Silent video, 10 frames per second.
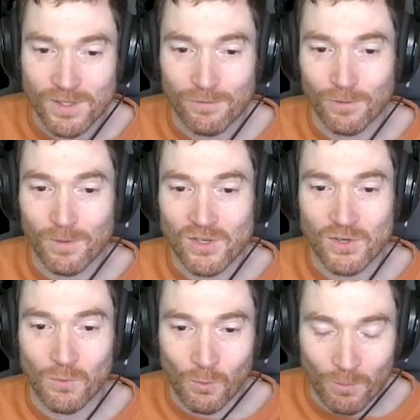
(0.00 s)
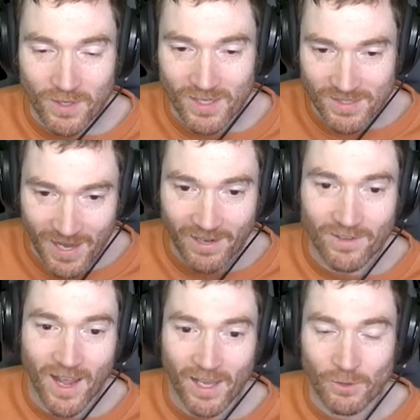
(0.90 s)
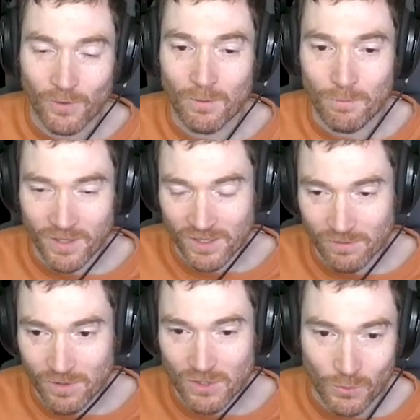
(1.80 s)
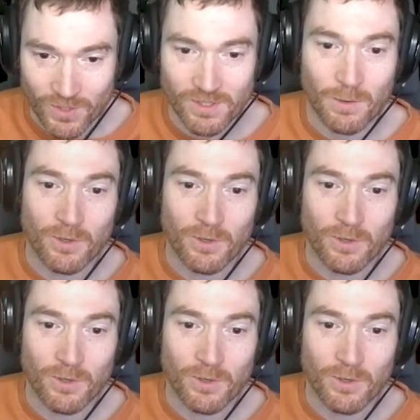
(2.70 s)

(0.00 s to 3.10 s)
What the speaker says: information will be exactly accurate because of the sources that we're